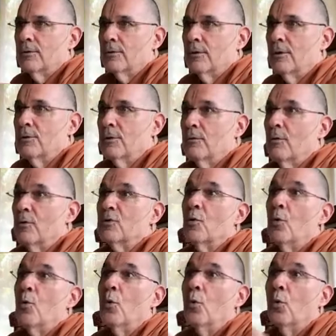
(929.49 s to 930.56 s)
sins of the
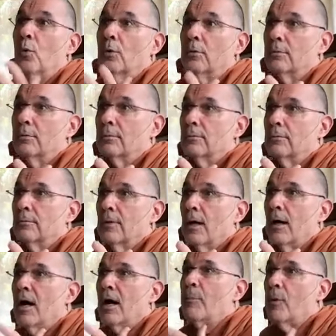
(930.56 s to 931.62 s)
soul,
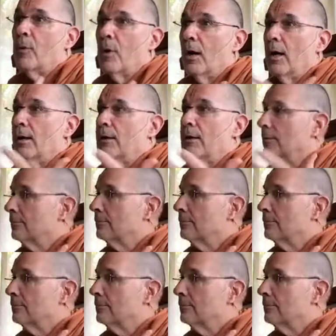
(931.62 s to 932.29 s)
aparad.